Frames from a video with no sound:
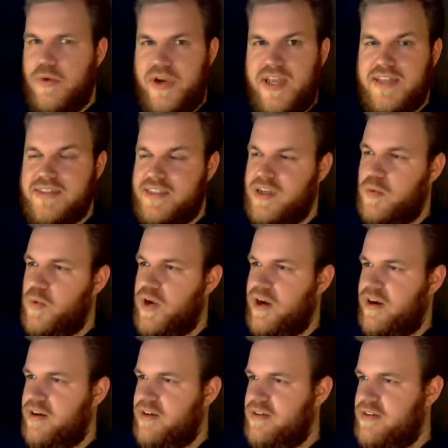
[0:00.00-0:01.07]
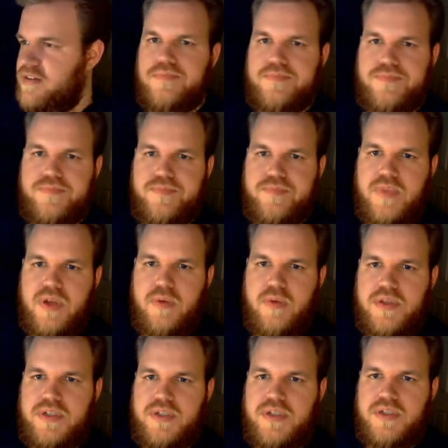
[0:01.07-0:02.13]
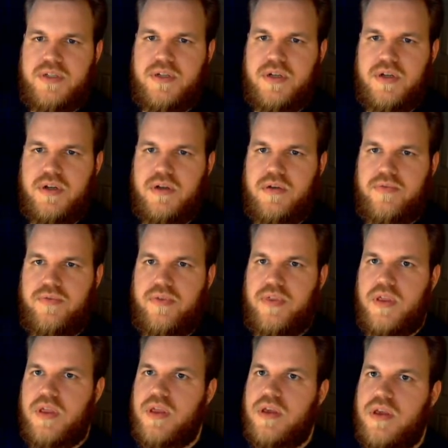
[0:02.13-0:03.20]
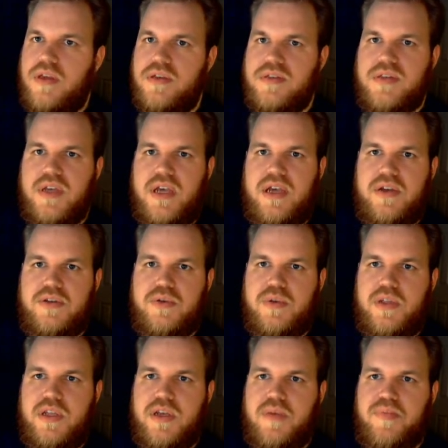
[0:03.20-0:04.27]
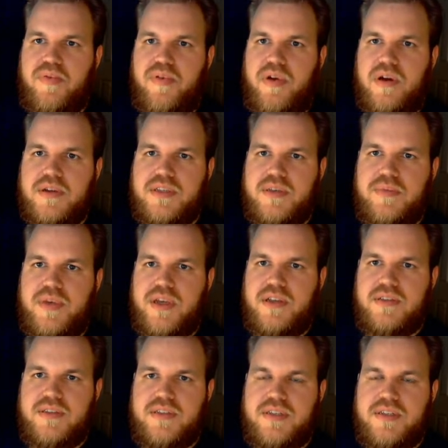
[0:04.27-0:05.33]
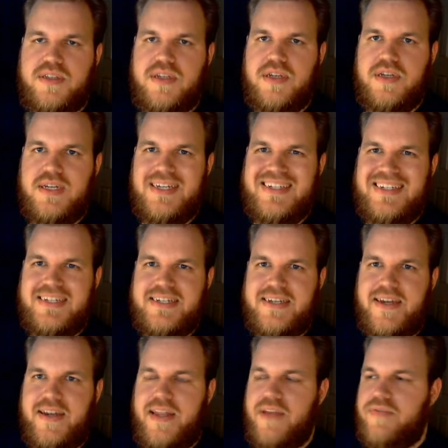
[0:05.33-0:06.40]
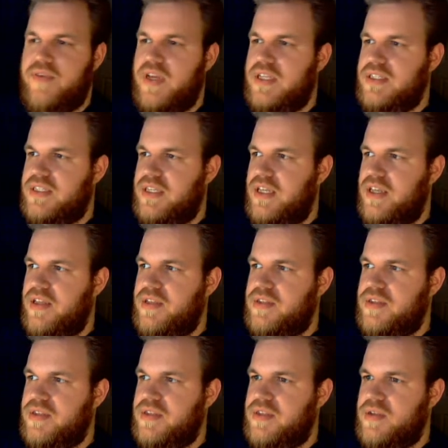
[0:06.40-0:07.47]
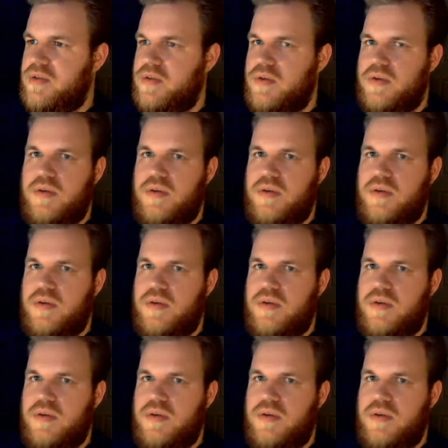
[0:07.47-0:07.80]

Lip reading: We're getting somewhere. Now which of these actually approximates an F-18's